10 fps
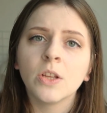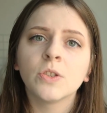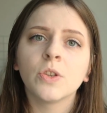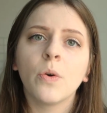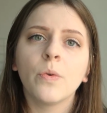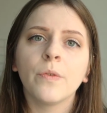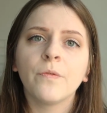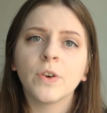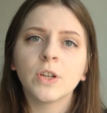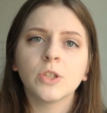So the
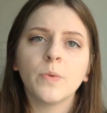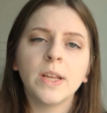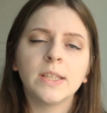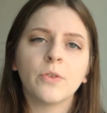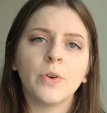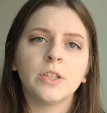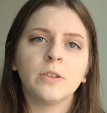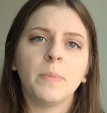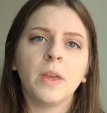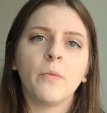first one is going
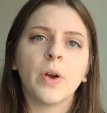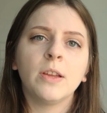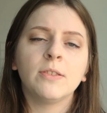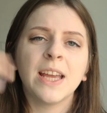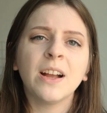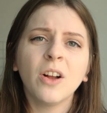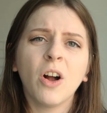to be where you take a